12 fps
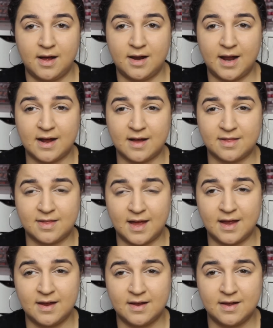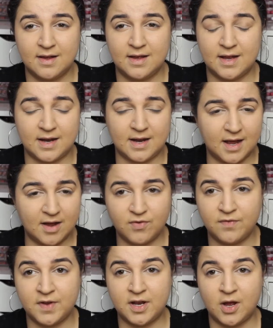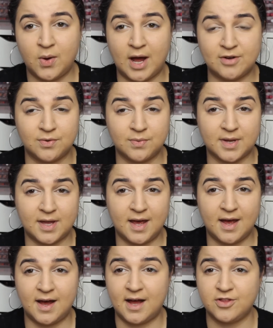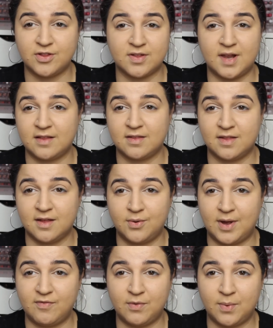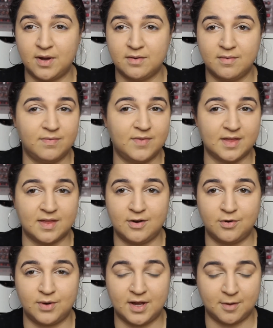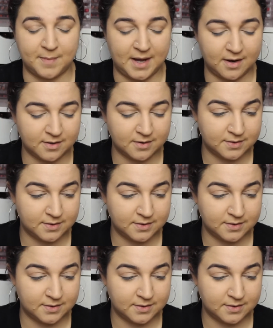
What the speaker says: Like I say in every video, I don't care, I just like to tell everyone there's a little kickback.